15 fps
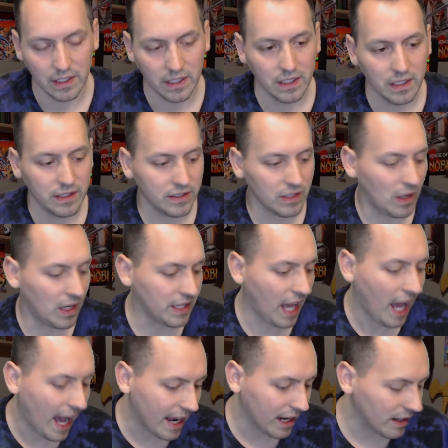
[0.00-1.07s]
So on the
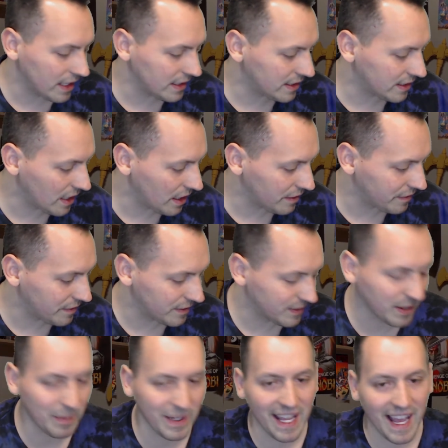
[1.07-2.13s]
higher end stuff,
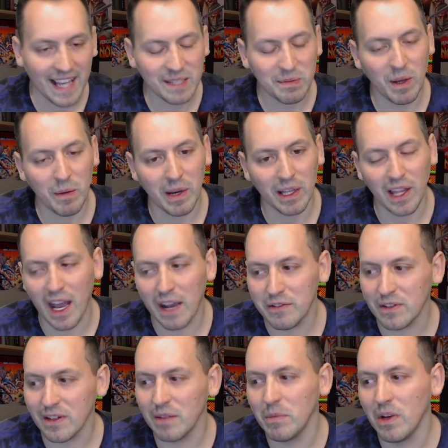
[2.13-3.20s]
somebody asked me on my live
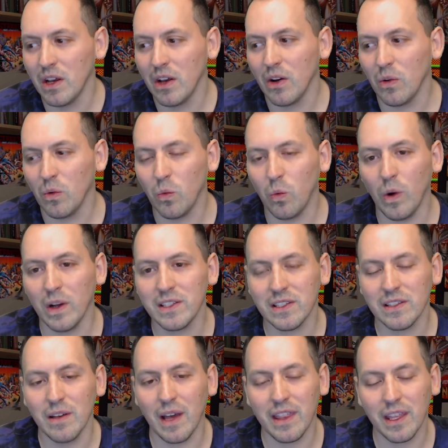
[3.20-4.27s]
stream, I
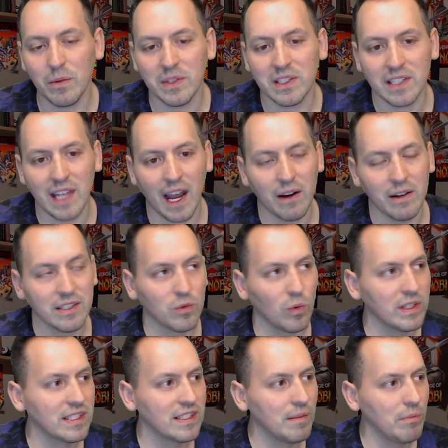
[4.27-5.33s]
think it was Cyrus, what's
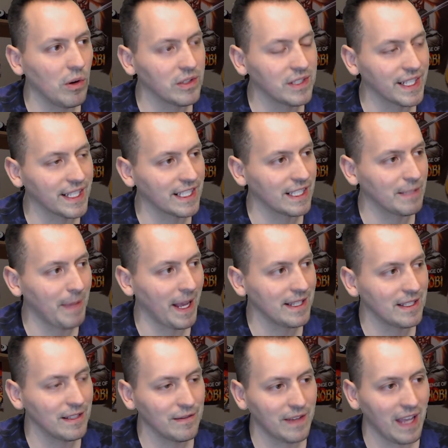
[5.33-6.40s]
the most
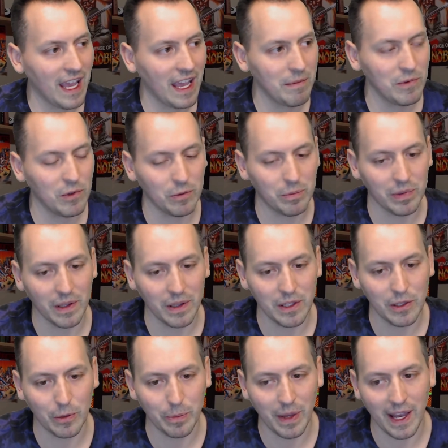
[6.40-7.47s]
expensive game you'll
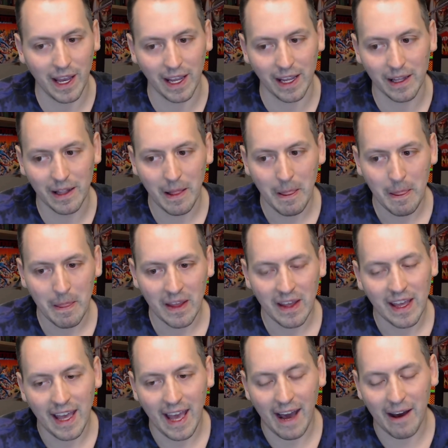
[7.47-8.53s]
pay
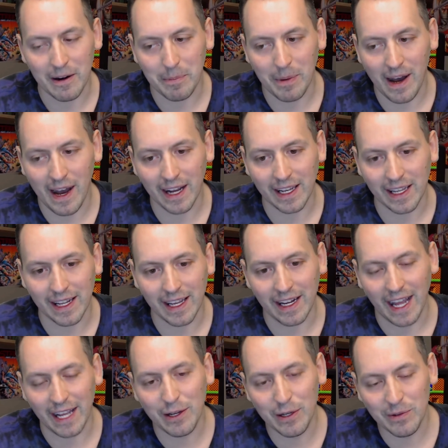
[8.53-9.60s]
out of pocket? And I
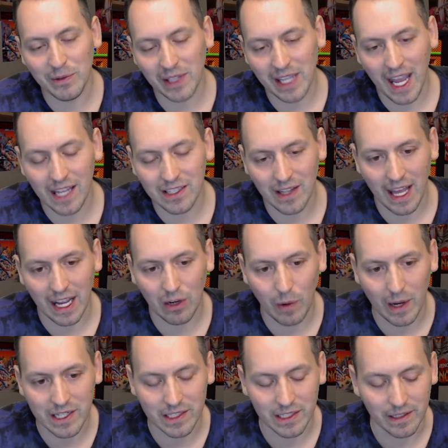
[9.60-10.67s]
couldn't really answer that
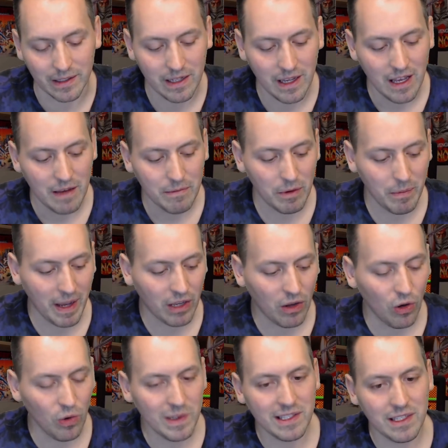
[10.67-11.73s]
question. But my goal
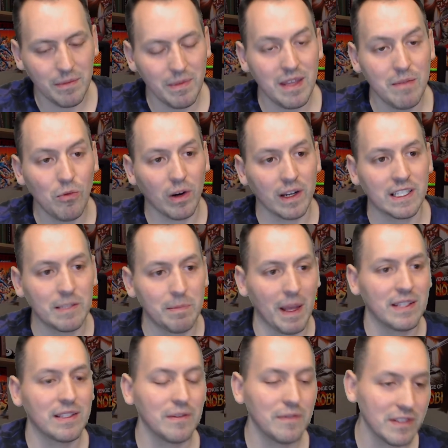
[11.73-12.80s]
with some of the more
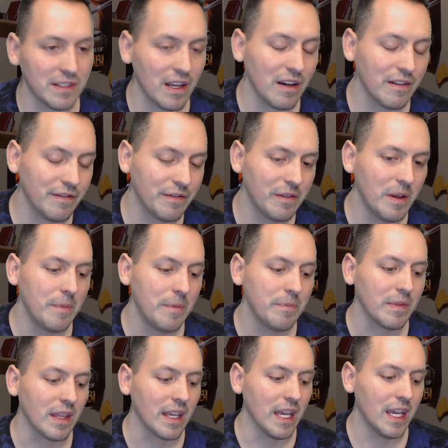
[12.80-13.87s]
expensive stuff
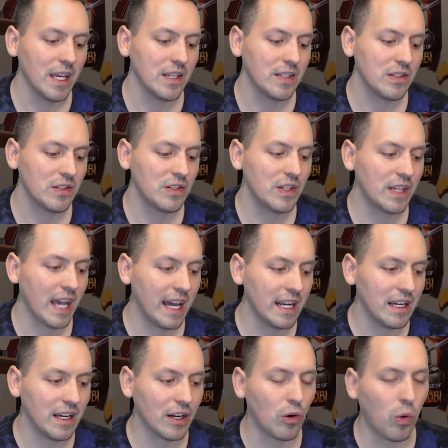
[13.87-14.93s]
is to kind of
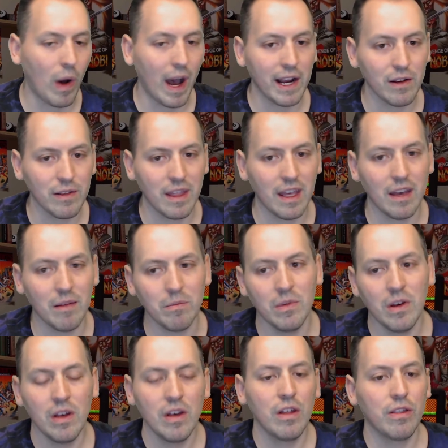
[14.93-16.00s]
acquire them
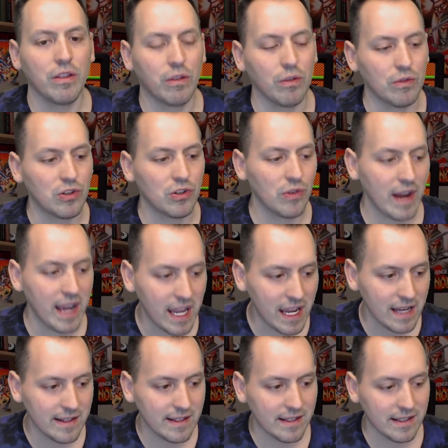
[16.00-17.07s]
through
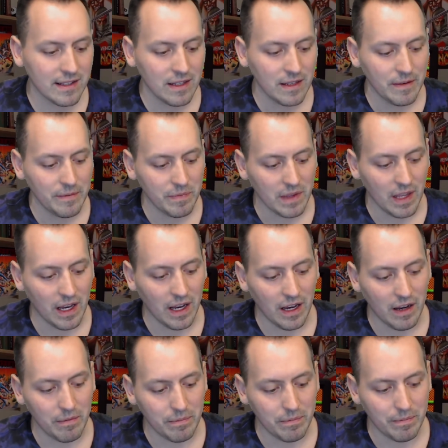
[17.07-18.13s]
trades,
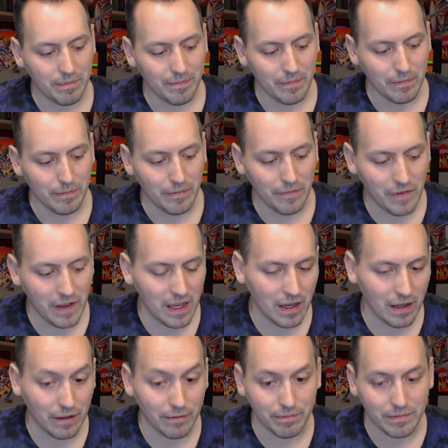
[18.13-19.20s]

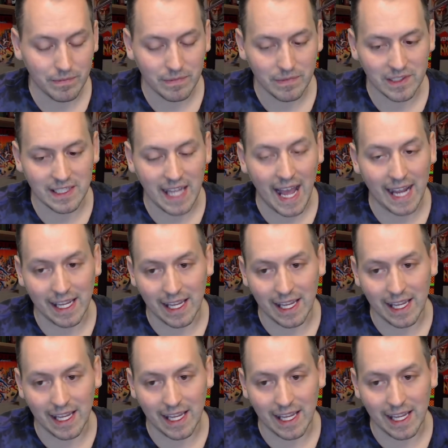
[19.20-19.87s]
via stacking